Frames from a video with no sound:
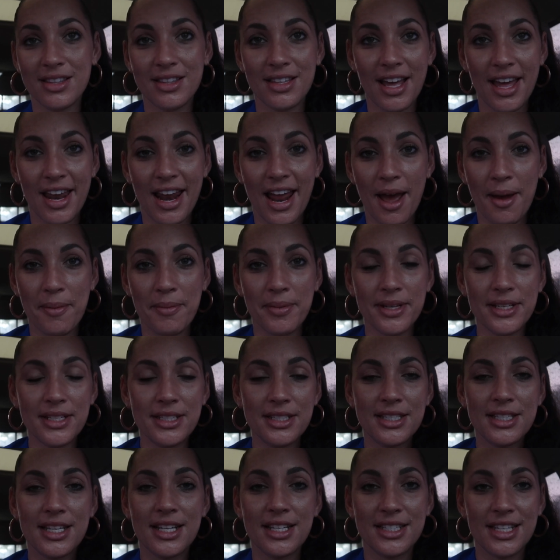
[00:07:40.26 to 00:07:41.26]
that
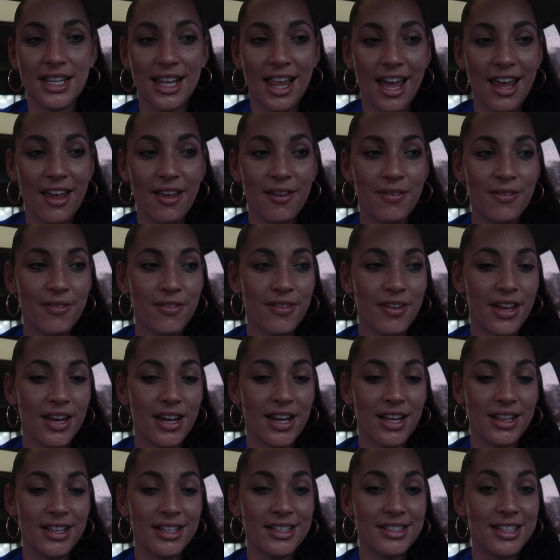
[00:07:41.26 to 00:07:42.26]
happens, that's life, and
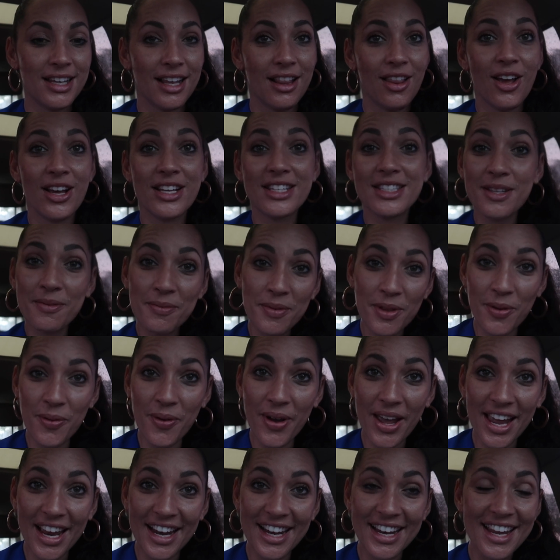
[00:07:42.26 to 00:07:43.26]
at least I lost some of the
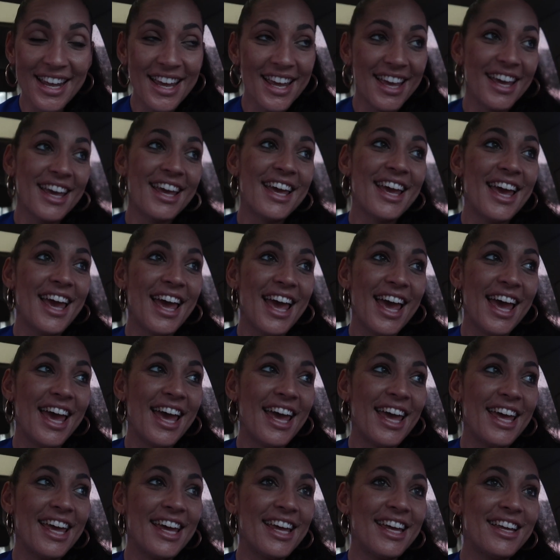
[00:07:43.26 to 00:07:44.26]
weight.
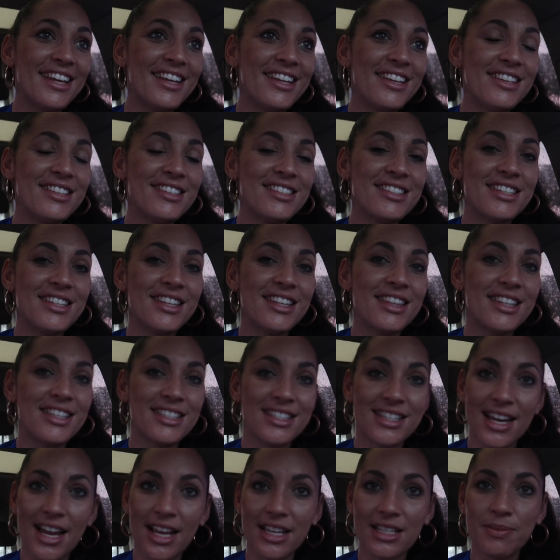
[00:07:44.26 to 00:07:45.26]
And
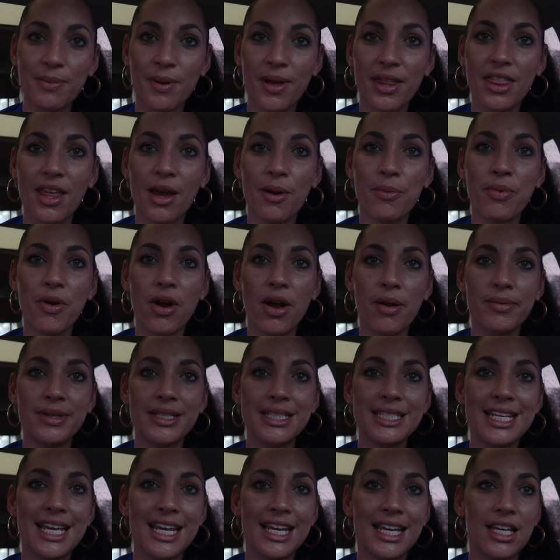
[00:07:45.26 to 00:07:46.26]
this next month I'll probably
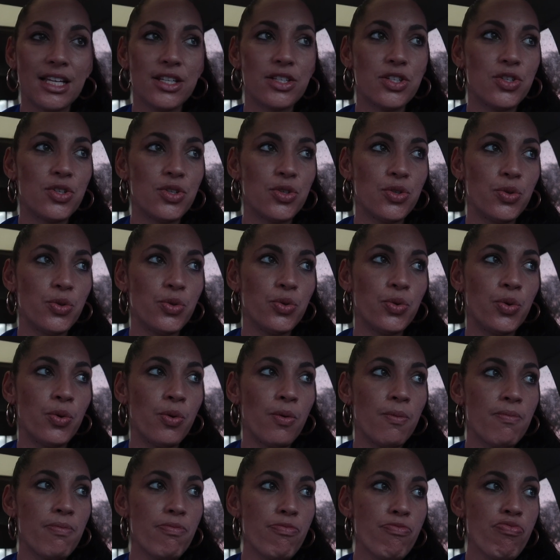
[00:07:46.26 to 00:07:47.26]
take it to
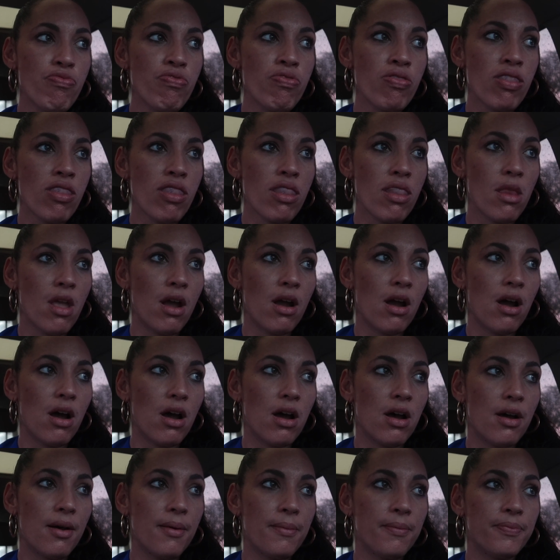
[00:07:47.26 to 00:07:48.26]

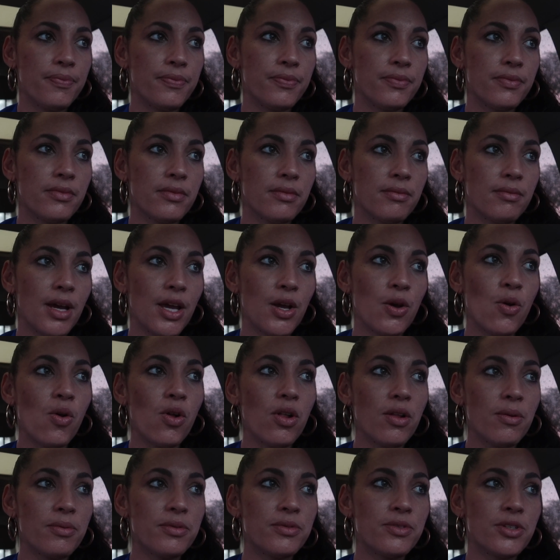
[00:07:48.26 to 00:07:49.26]
um, my
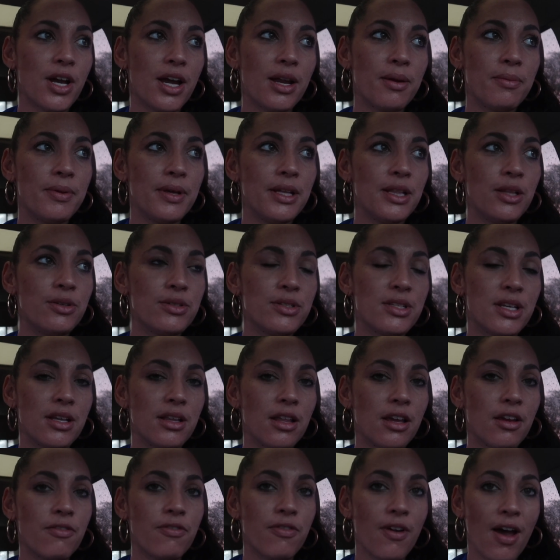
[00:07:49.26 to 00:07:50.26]
goal of trying to be losing
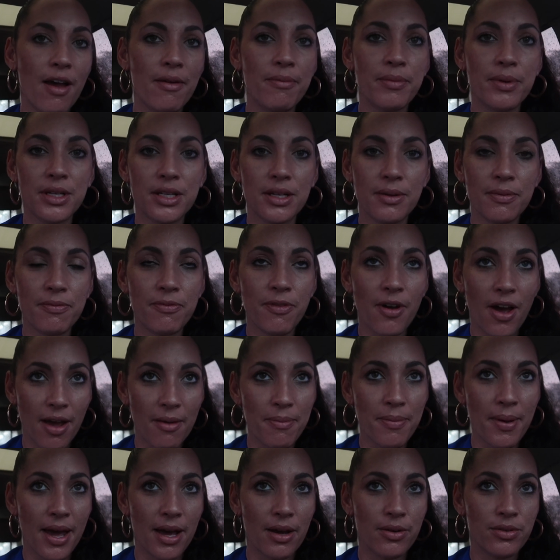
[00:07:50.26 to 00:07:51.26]
like five,
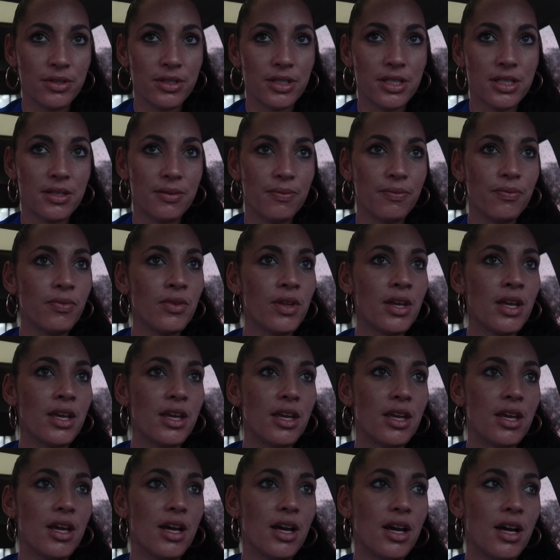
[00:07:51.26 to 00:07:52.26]
five pounds.
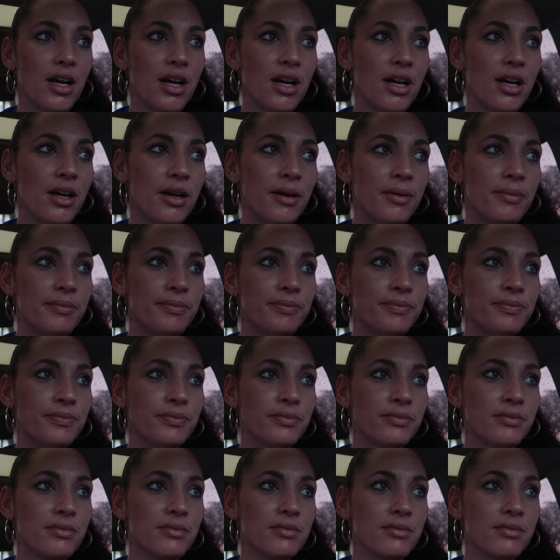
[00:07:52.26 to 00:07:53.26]

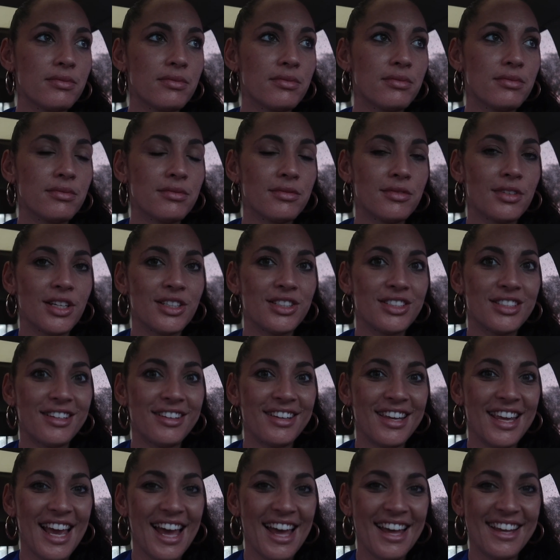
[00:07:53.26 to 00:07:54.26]
Um, so
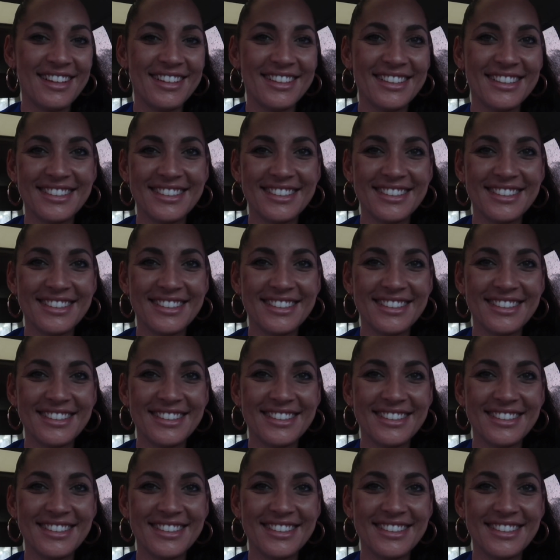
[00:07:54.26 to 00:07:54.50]
yeah.